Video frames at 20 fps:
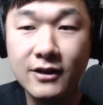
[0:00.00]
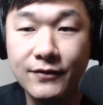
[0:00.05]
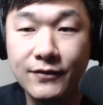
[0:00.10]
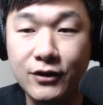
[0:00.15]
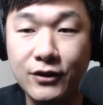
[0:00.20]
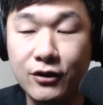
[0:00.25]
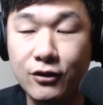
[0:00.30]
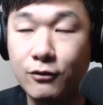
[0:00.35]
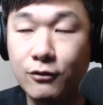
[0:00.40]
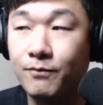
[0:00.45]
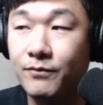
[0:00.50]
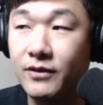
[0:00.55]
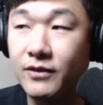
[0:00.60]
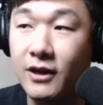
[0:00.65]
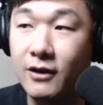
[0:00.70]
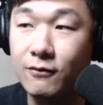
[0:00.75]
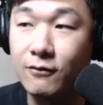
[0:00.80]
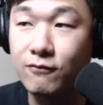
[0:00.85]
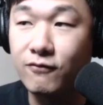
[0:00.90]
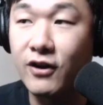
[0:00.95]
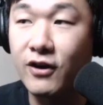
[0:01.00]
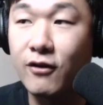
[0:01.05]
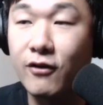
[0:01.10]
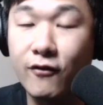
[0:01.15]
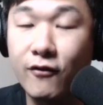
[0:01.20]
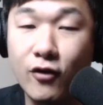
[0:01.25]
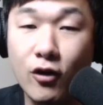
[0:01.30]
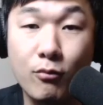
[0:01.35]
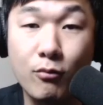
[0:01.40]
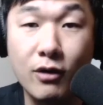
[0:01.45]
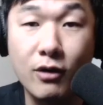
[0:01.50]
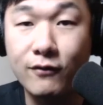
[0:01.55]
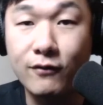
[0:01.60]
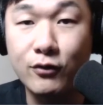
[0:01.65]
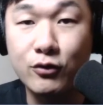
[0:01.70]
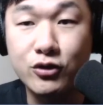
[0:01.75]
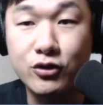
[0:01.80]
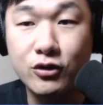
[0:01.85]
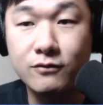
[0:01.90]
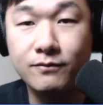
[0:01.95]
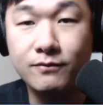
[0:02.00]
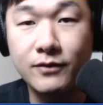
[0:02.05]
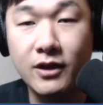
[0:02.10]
a very, very bright future.